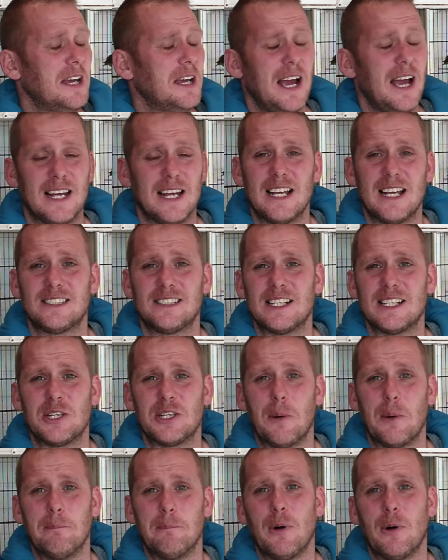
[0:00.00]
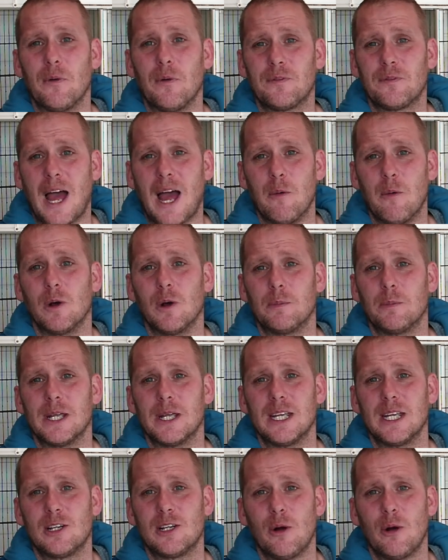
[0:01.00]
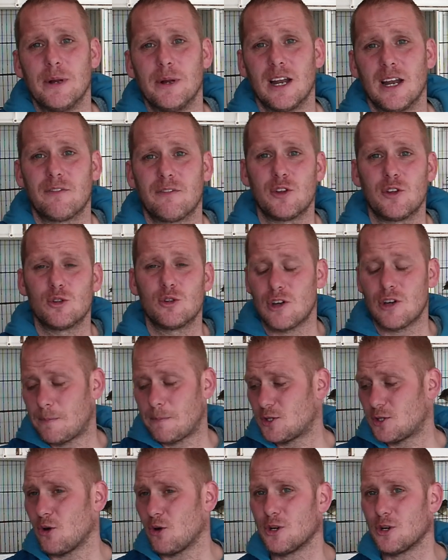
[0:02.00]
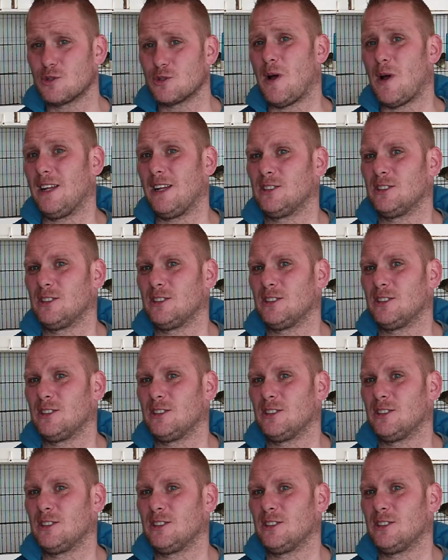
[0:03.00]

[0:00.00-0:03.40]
and get set up, but that will be coming in a future episode as well.